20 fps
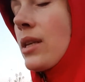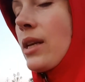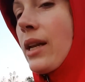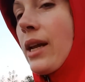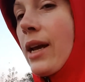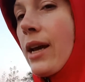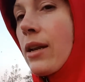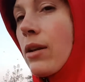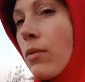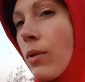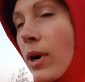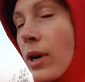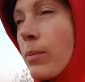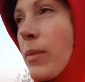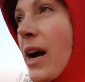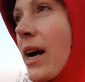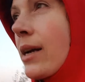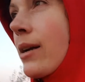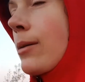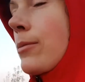and I had to work
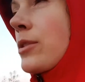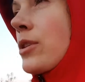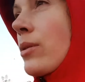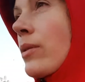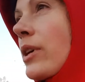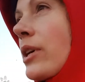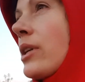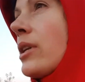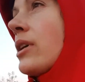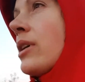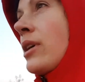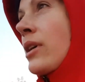back up to it.